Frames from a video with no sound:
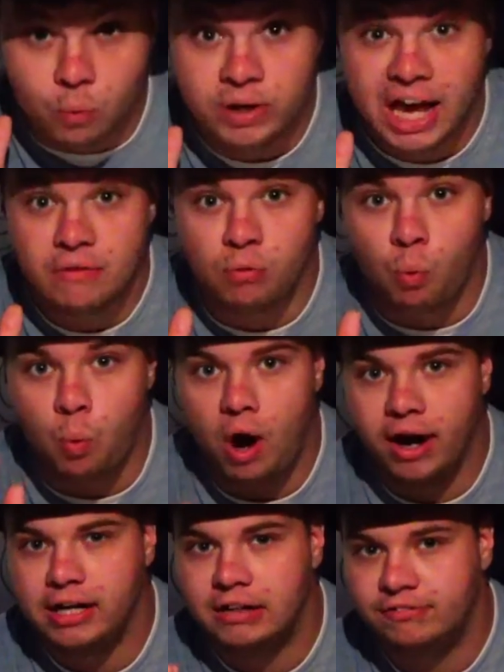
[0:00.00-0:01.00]
we have
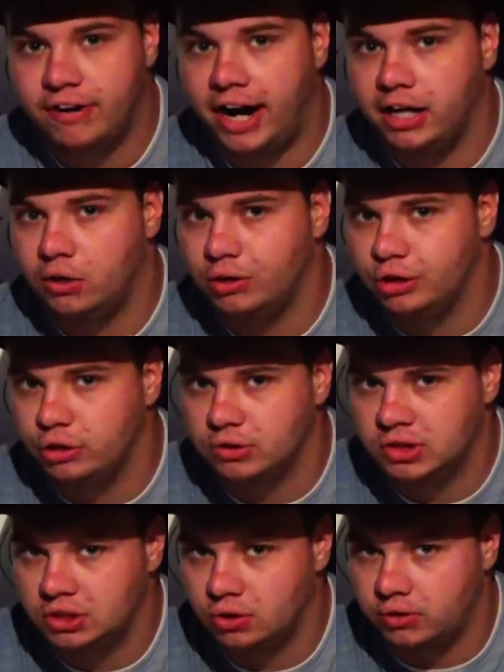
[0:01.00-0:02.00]
one final
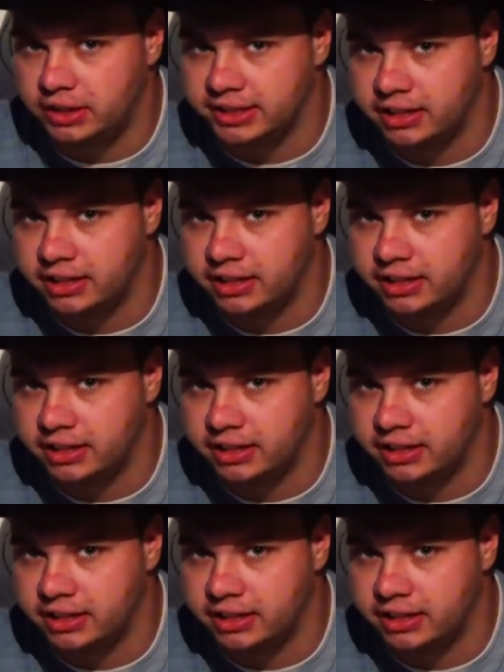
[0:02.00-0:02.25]
news story